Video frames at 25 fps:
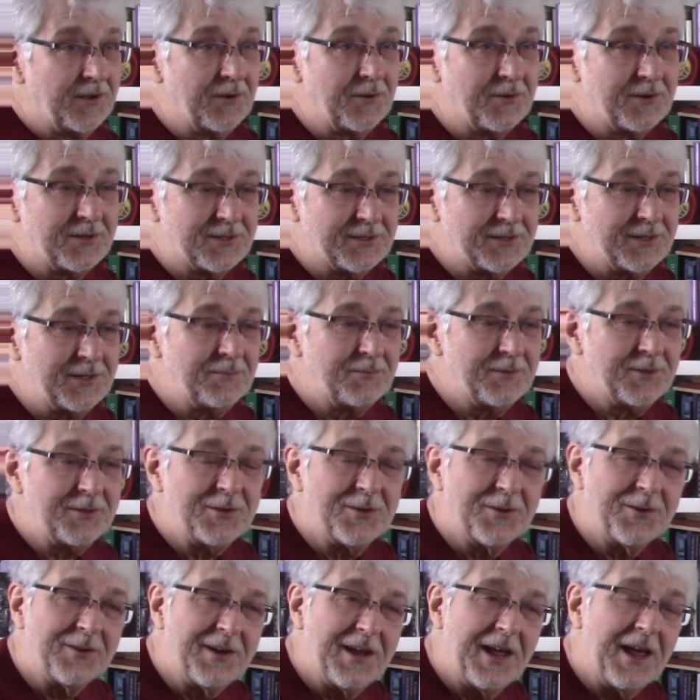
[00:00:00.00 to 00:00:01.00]
go to sleep, then
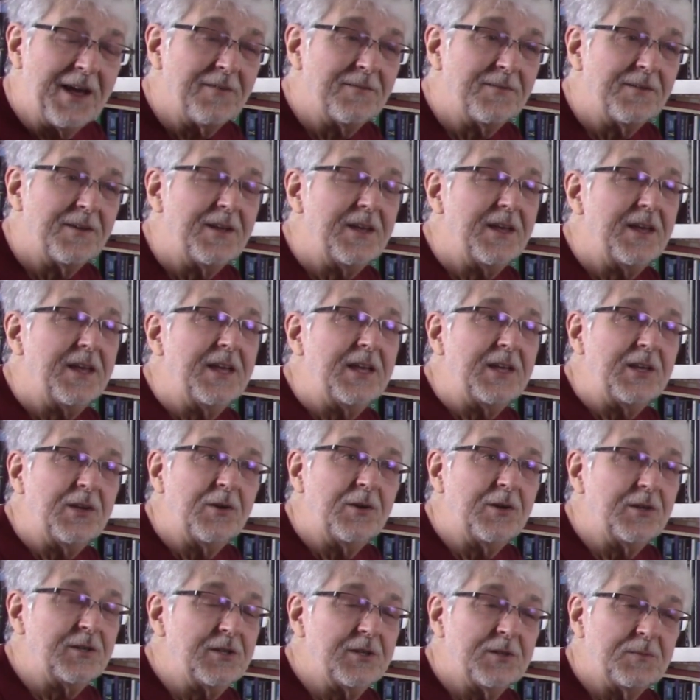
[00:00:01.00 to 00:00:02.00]
you're going to have,
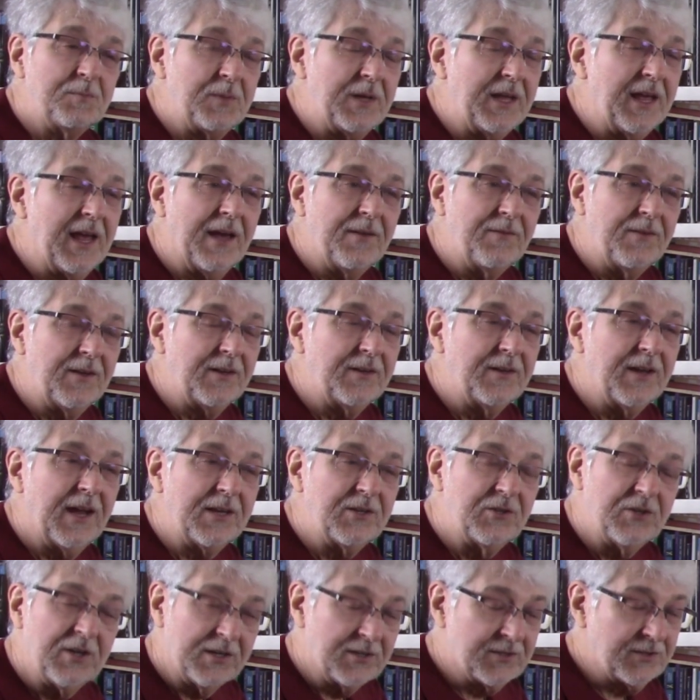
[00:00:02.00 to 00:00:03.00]
you could just be having
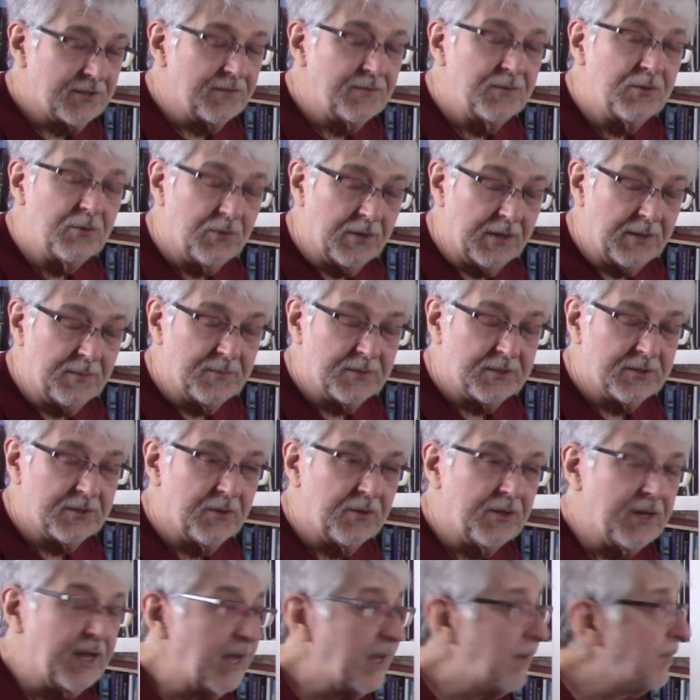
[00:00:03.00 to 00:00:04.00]
digestive dreams,
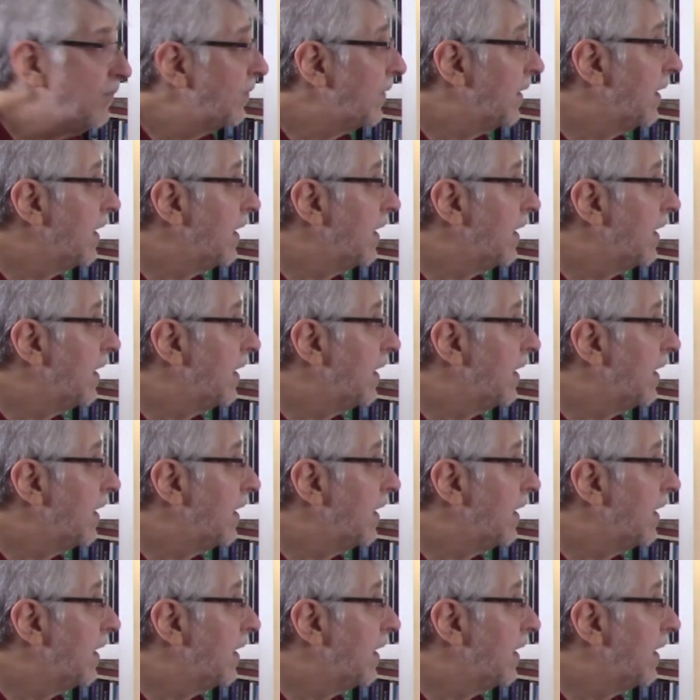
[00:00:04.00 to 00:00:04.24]
okay?